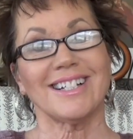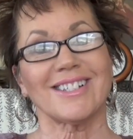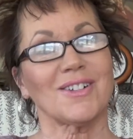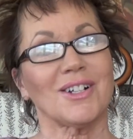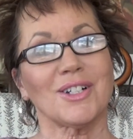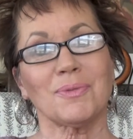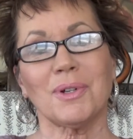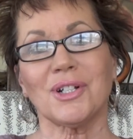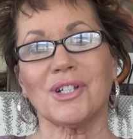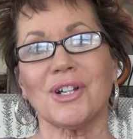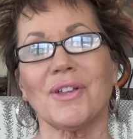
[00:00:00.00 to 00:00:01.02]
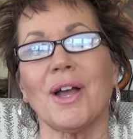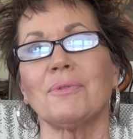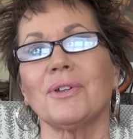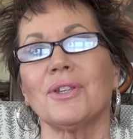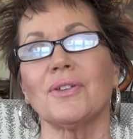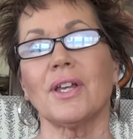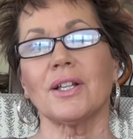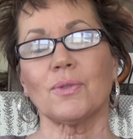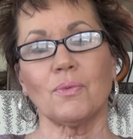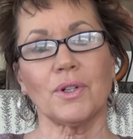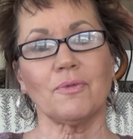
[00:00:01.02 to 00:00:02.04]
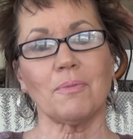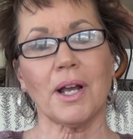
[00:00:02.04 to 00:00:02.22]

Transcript: So I just wanted to share that with you. That's one of